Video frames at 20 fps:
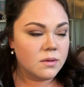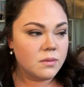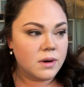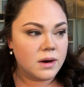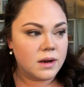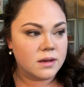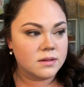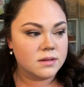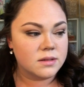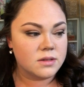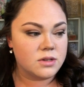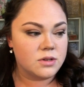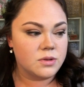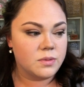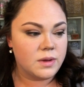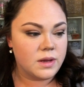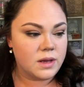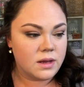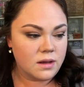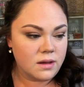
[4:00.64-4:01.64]
what else do
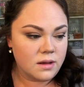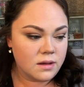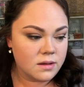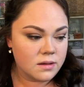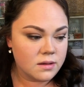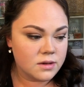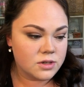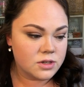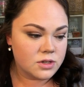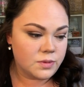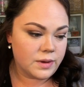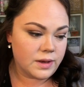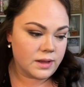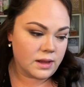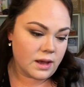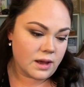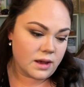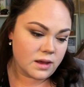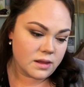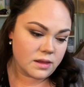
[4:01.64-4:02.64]
we do we
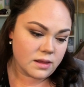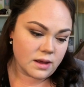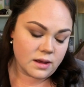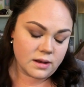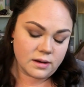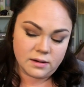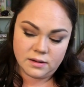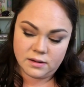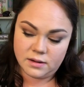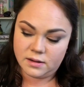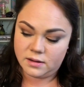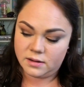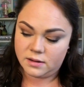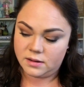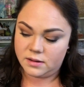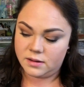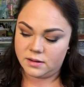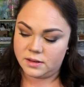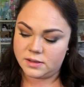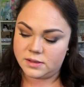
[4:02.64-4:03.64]
like that
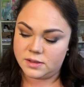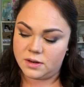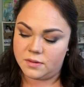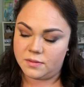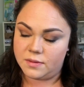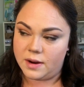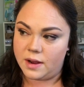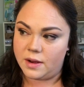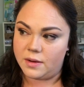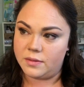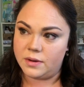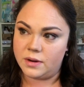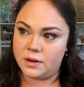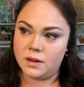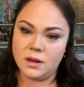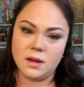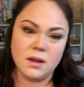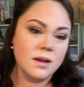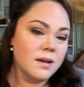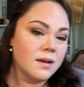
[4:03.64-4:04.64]
isn't around?
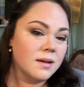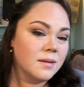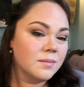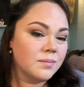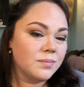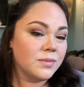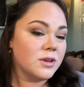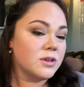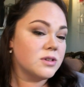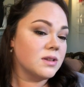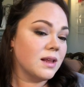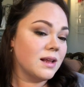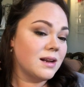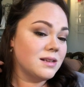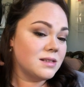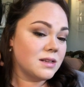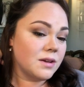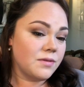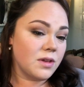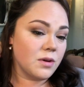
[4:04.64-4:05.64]
There's a lot of
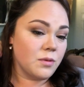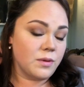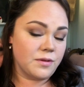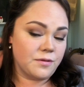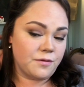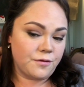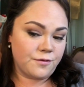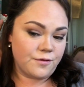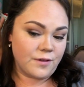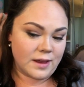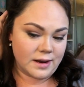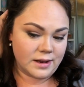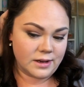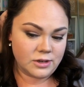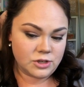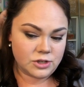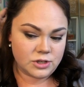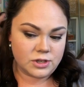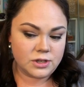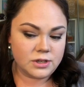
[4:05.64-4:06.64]
stuff that we've
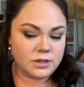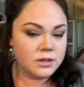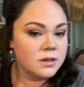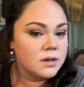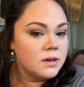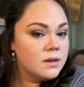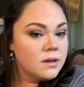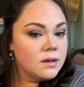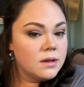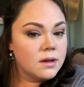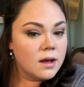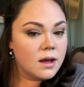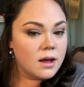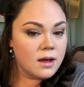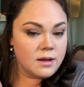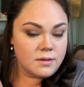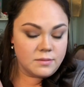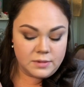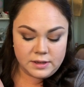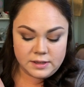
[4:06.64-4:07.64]
finished,
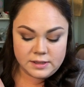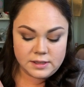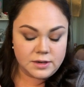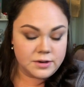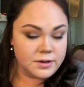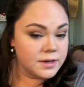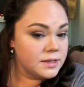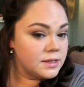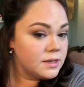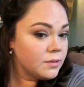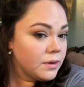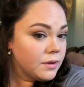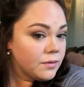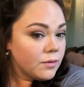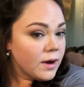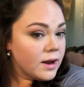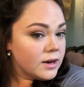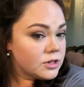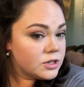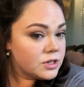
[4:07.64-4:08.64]
um, like series that we've
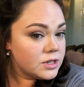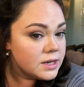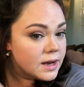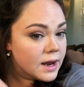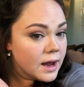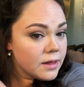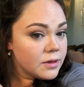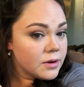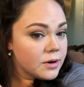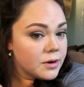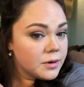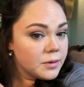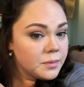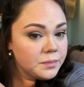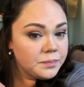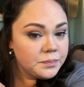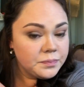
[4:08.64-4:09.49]
watched together.